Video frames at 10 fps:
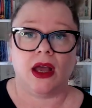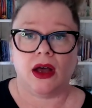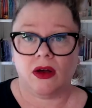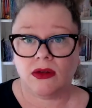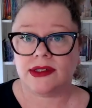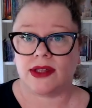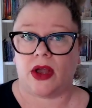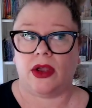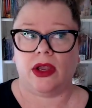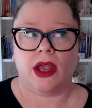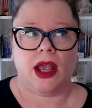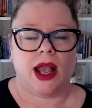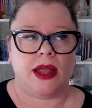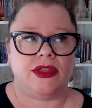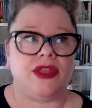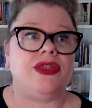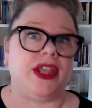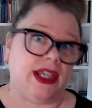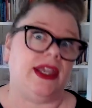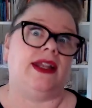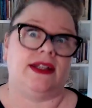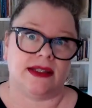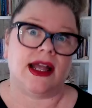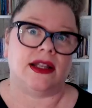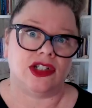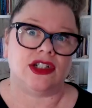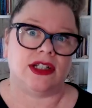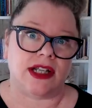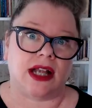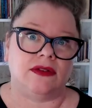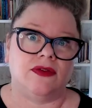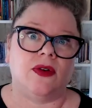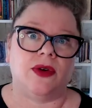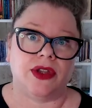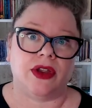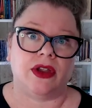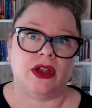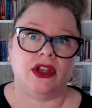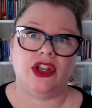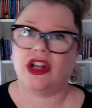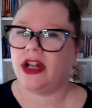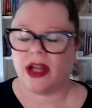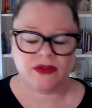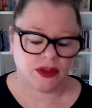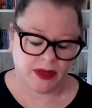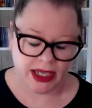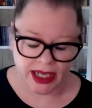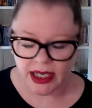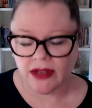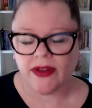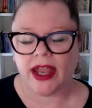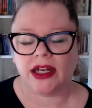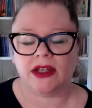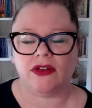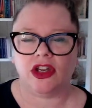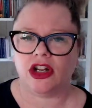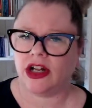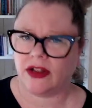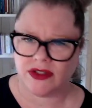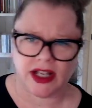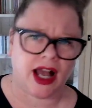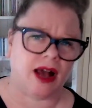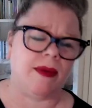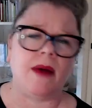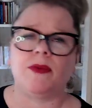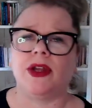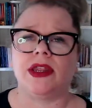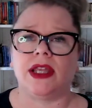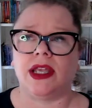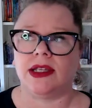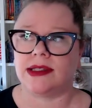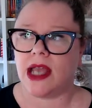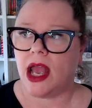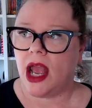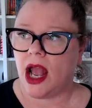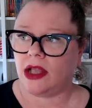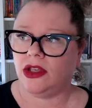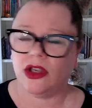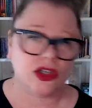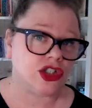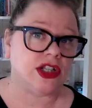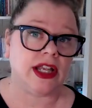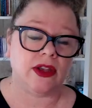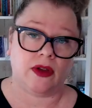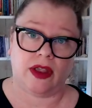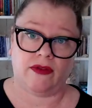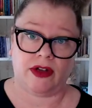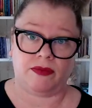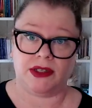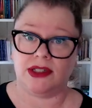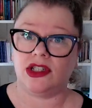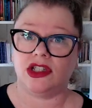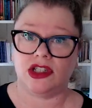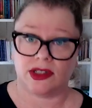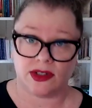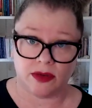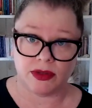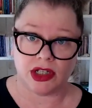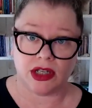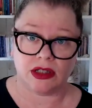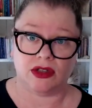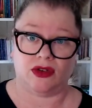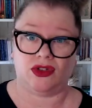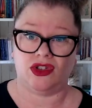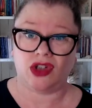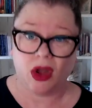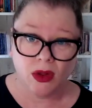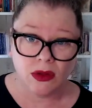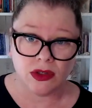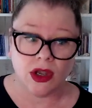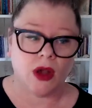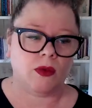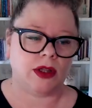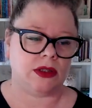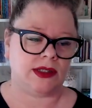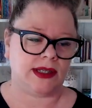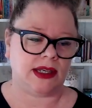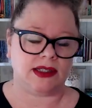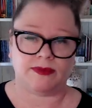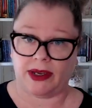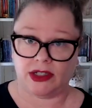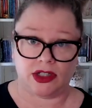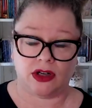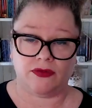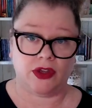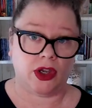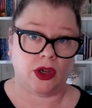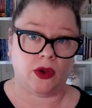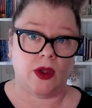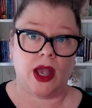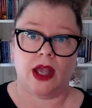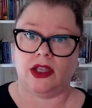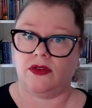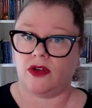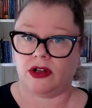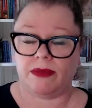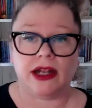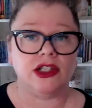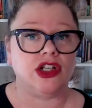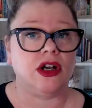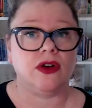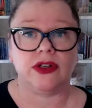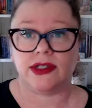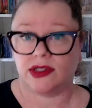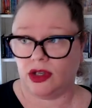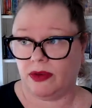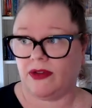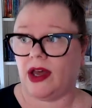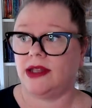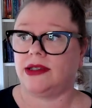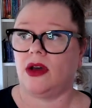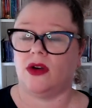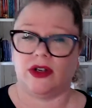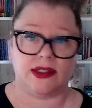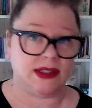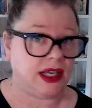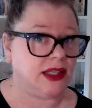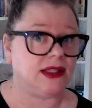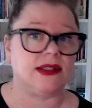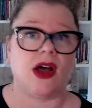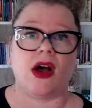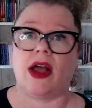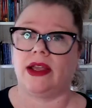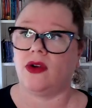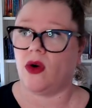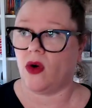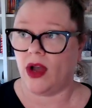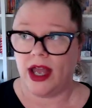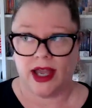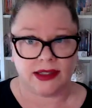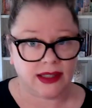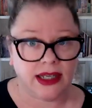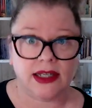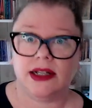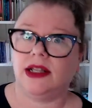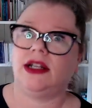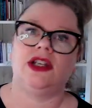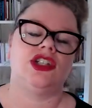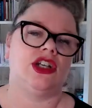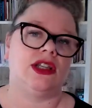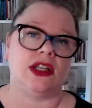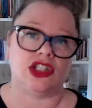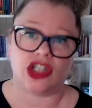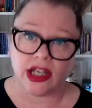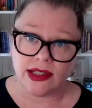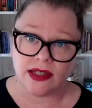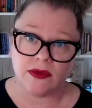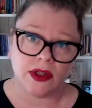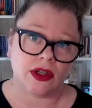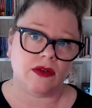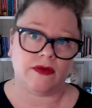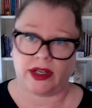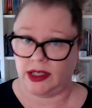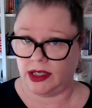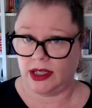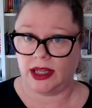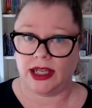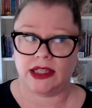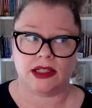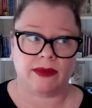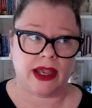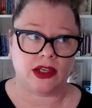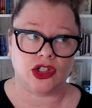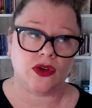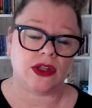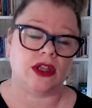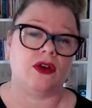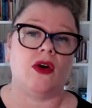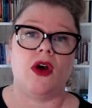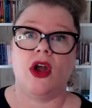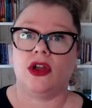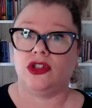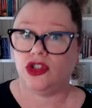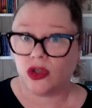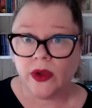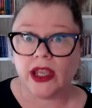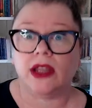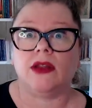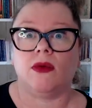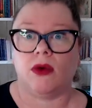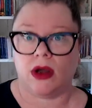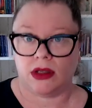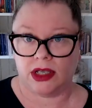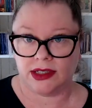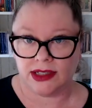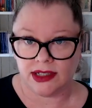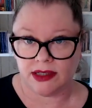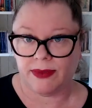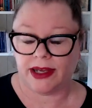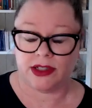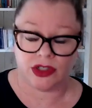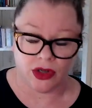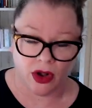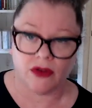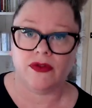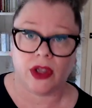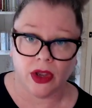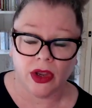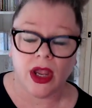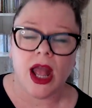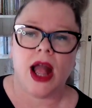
Also, the thinking is largely done for you. You don't have to be innovative. You don't have to come up with things. Usually you're given a position description, you're told what's expected of you, you've got a manager or a supervisor or a senior psych or a senior clinician that checks in with you regularly to make sure that you're doing what is expected of you.